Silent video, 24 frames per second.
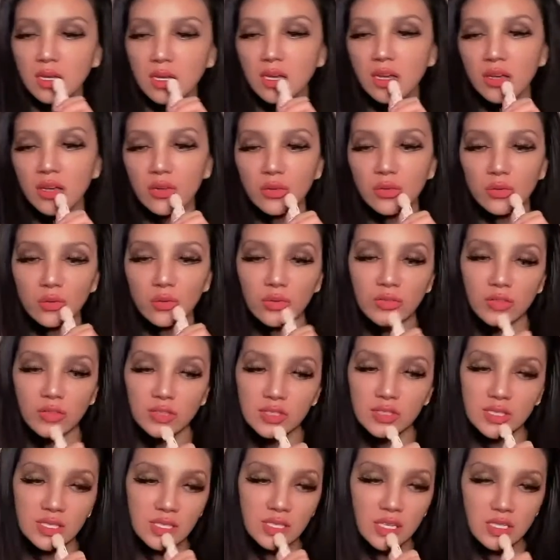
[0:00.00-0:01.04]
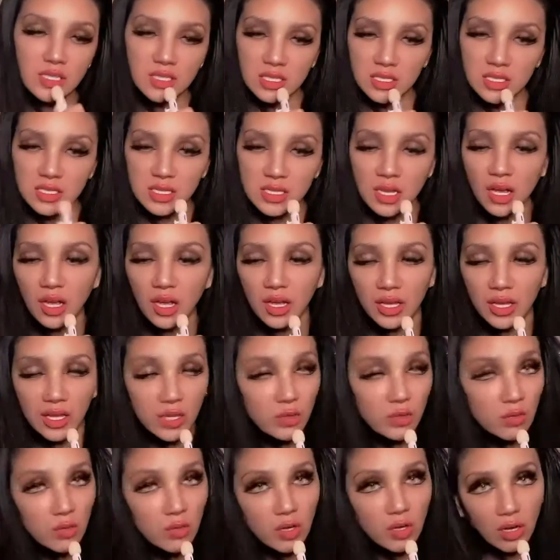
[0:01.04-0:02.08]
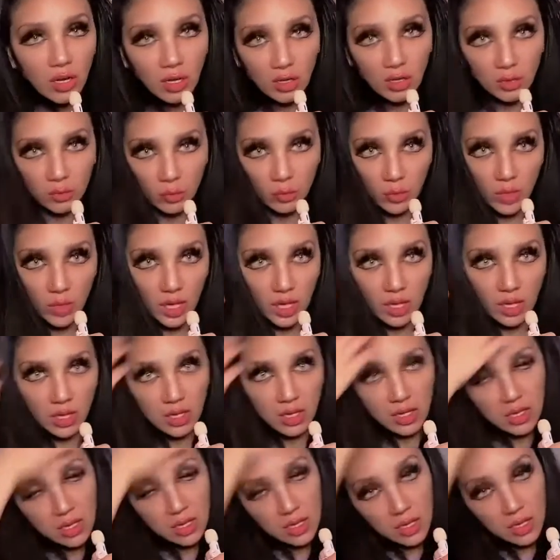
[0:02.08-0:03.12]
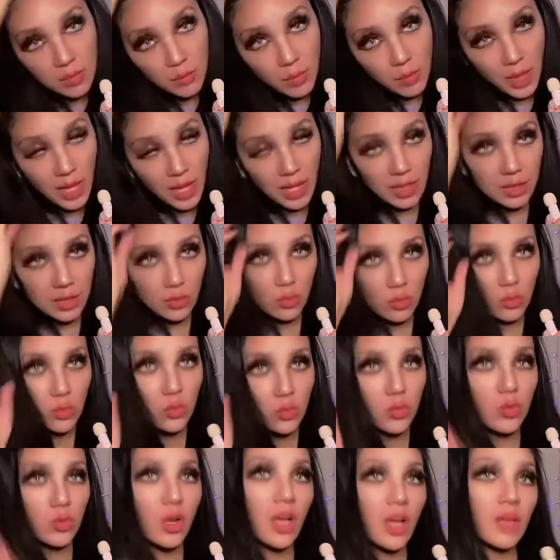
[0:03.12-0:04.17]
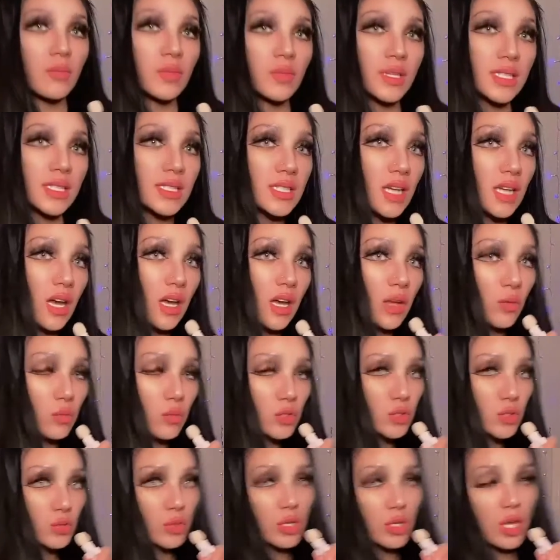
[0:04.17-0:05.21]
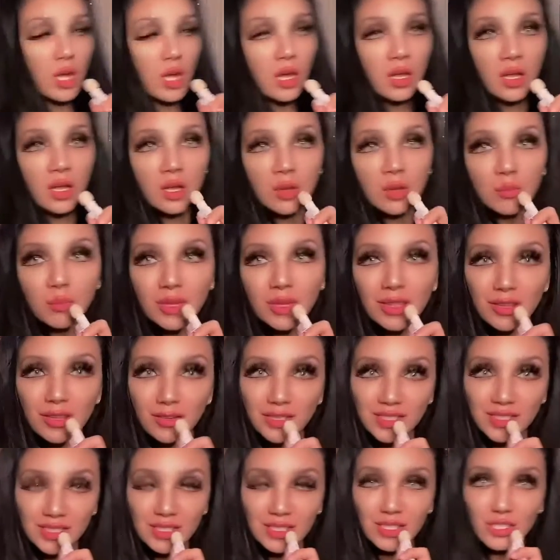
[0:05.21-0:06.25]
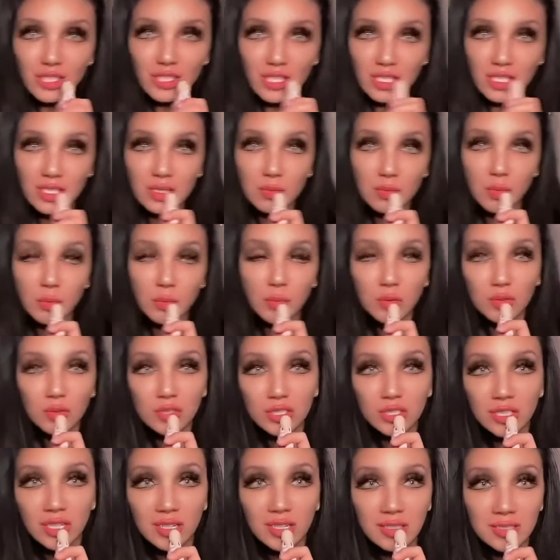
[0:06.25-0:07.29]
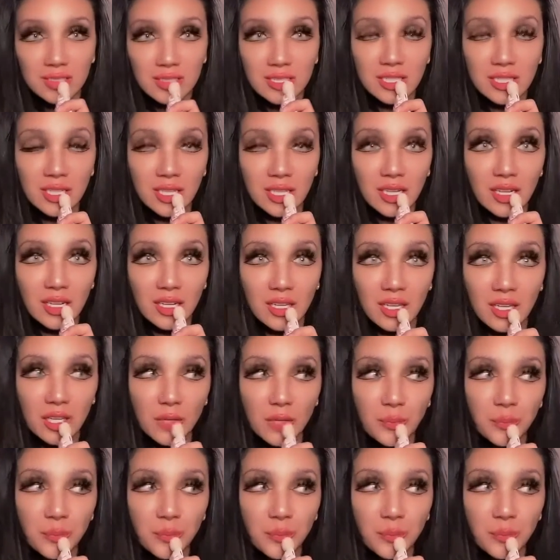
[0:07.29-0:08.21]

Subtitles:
oh, if you're a certain height you can't wear a bag, or I'm this height, which one? But there is such thing as proportionality. Like,